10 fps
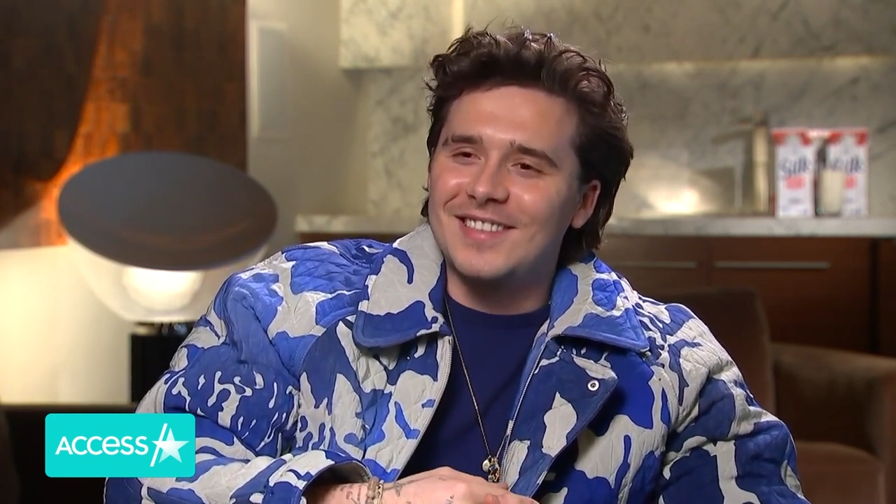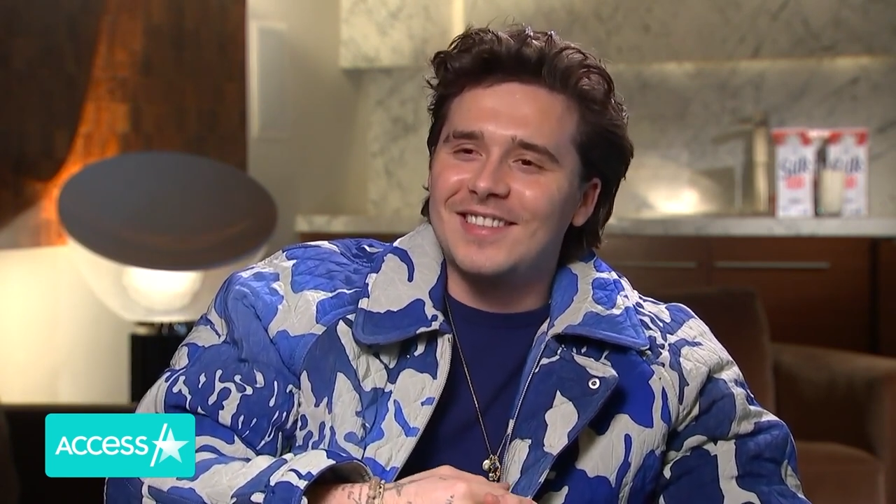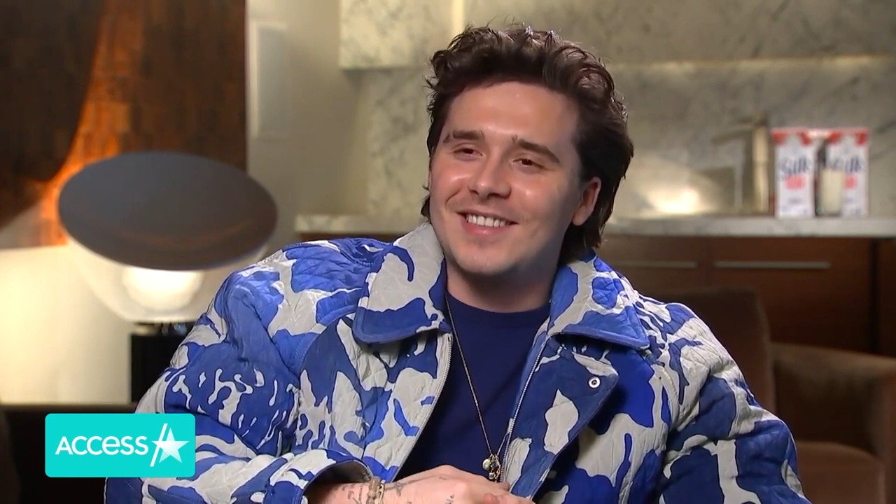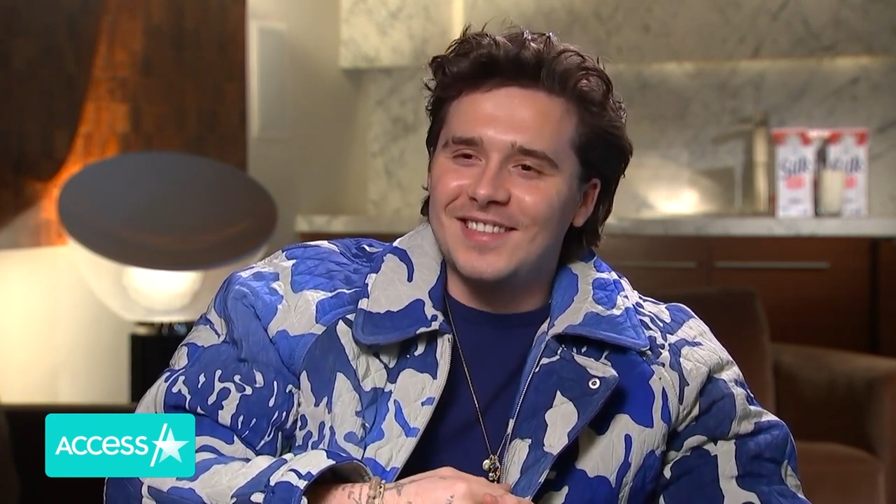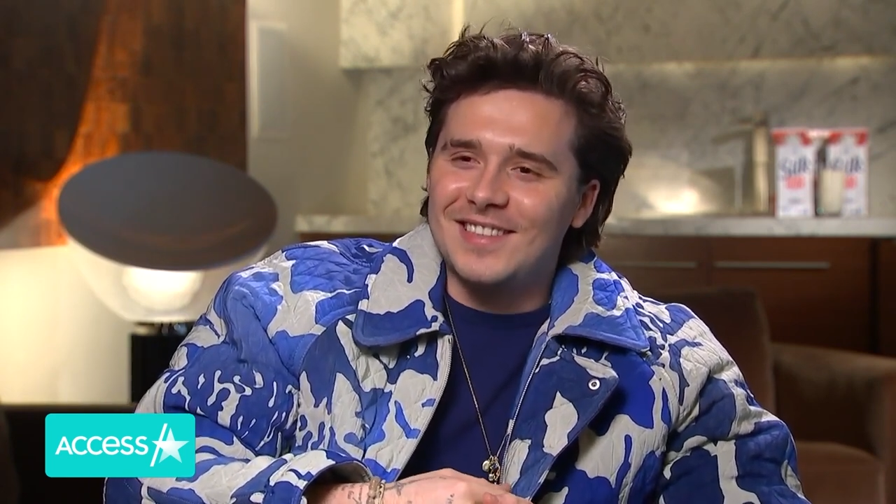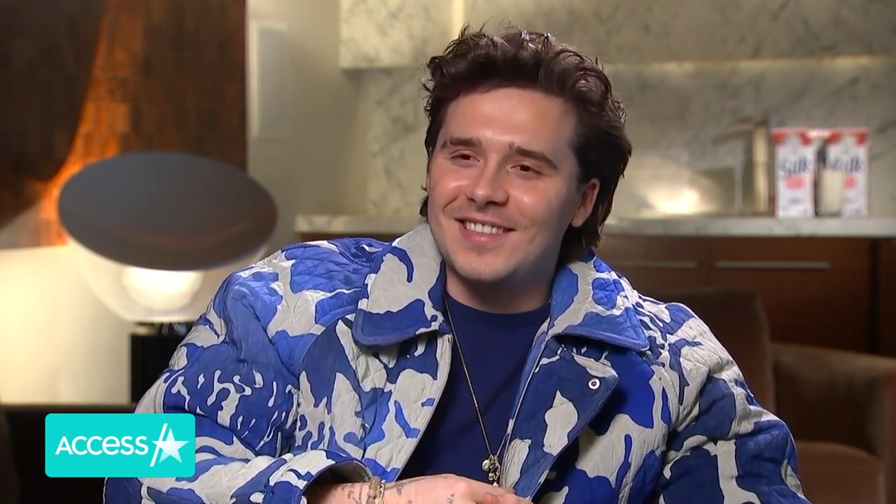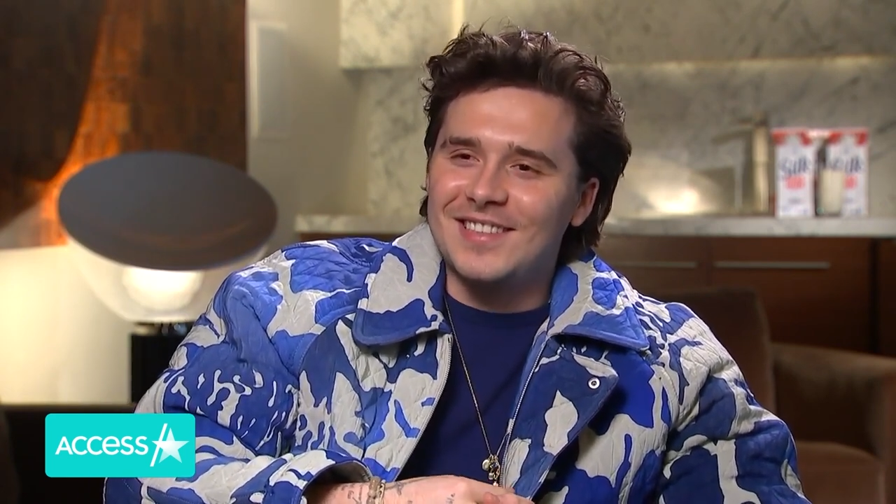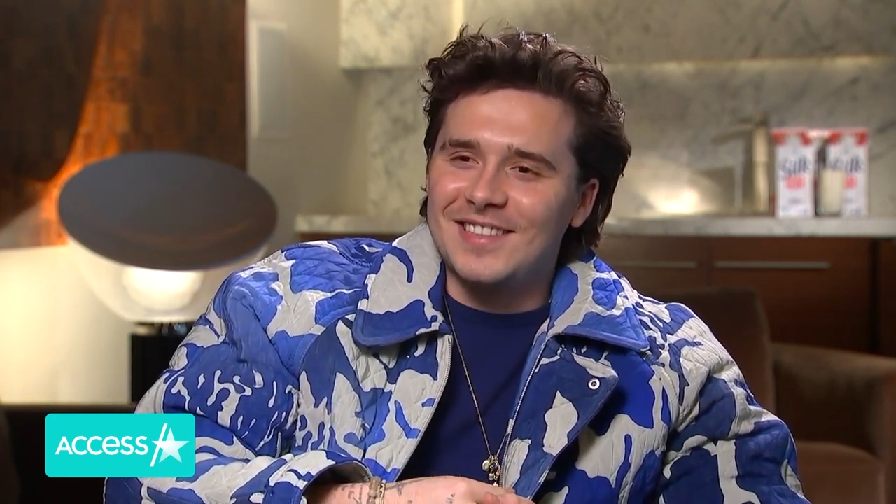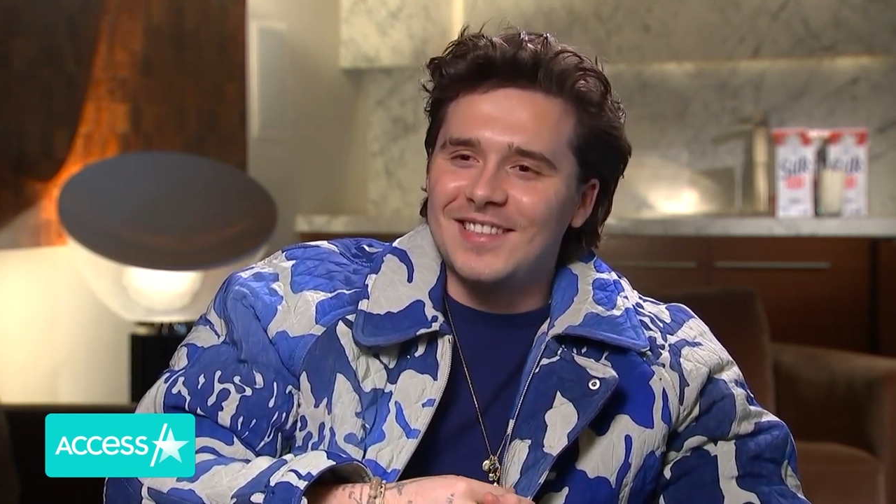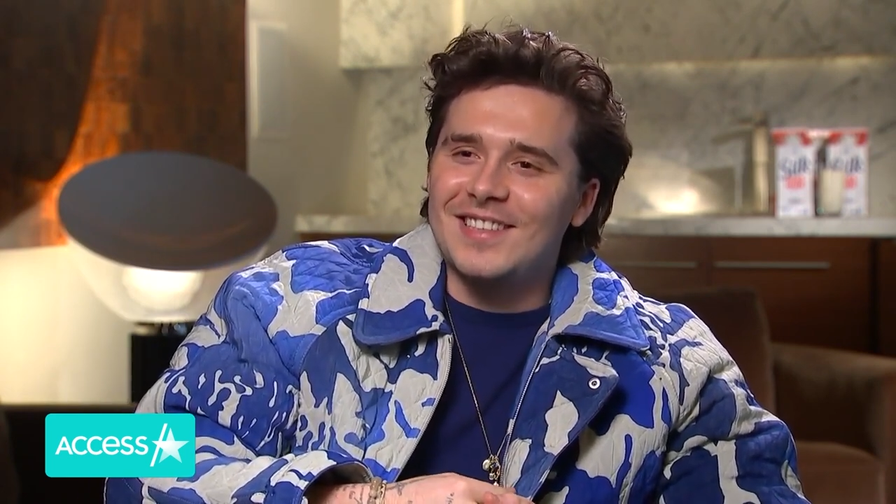the good
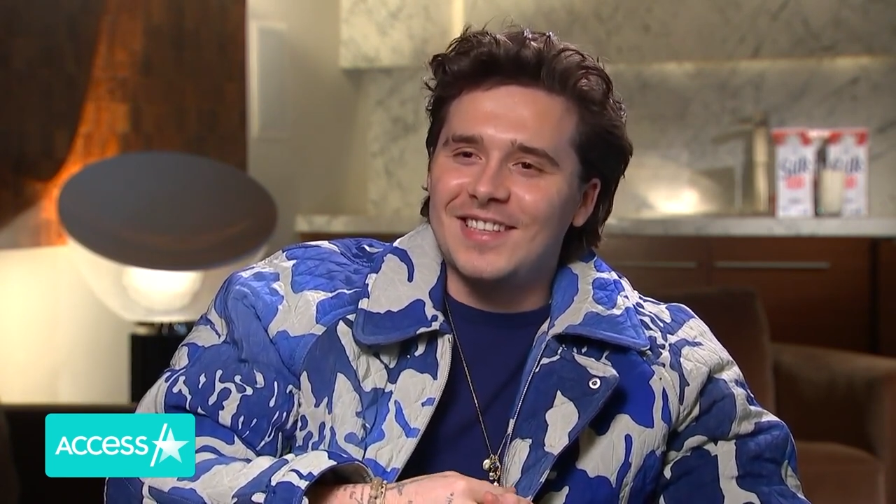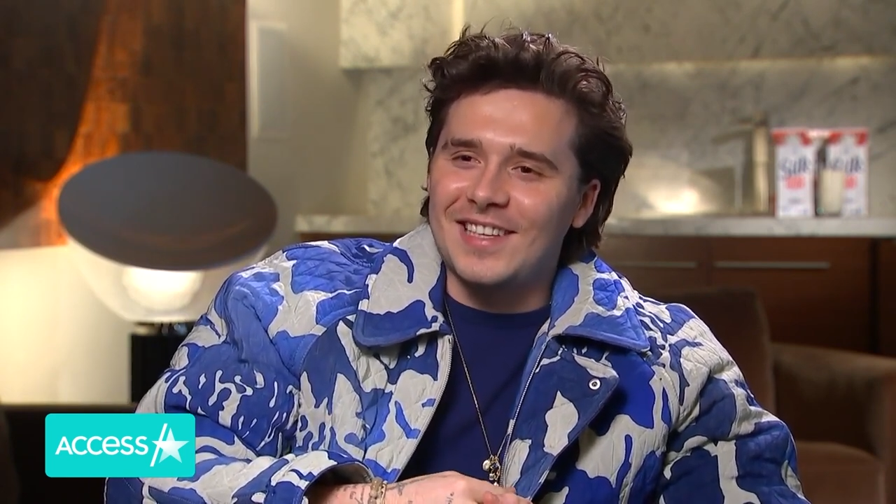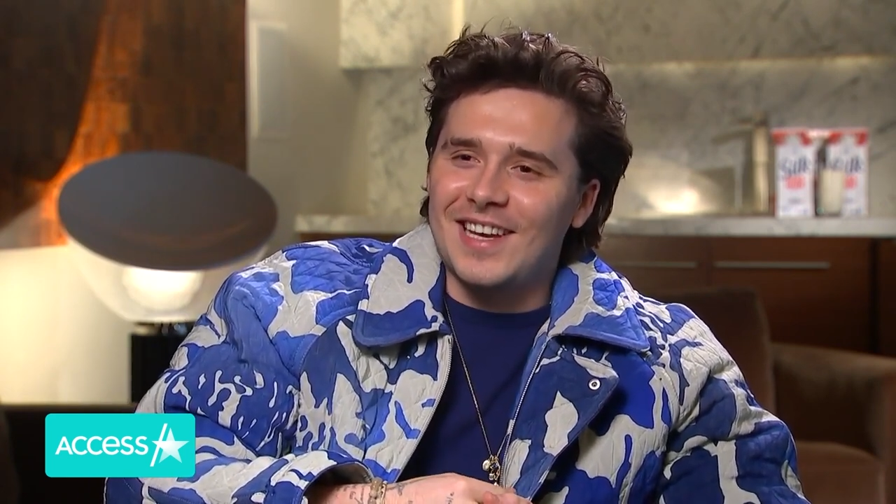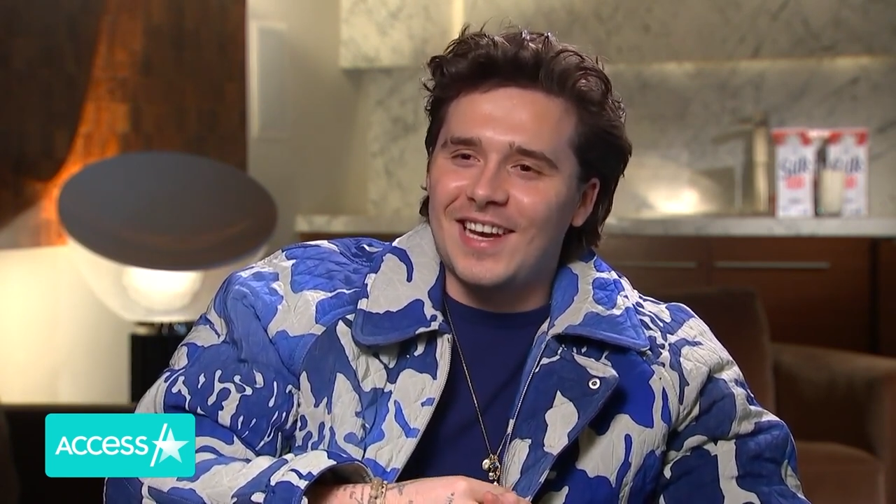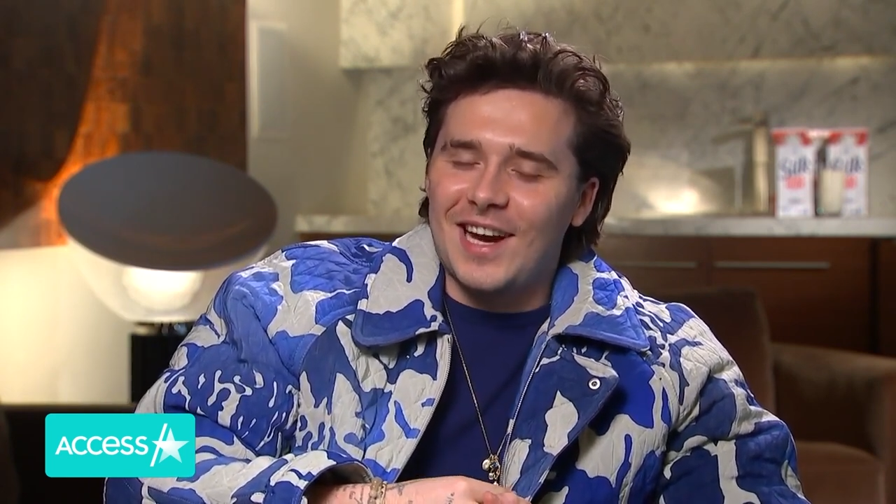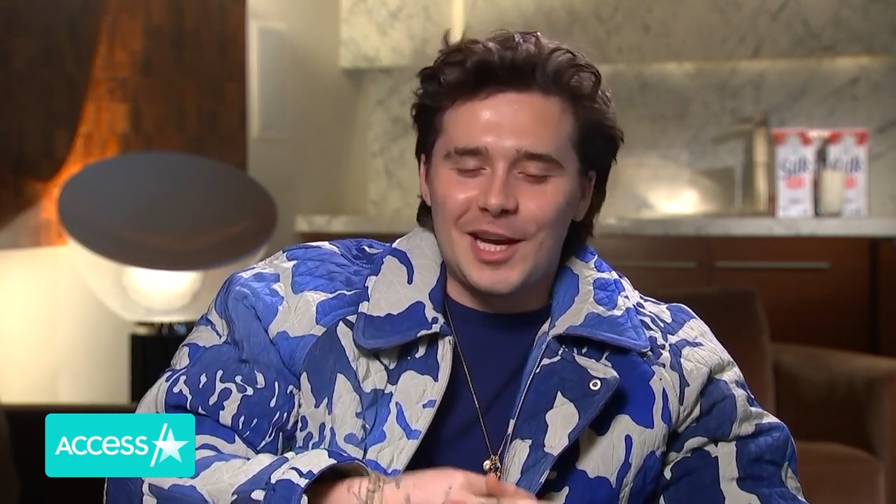advice you can get. Yeah, I think.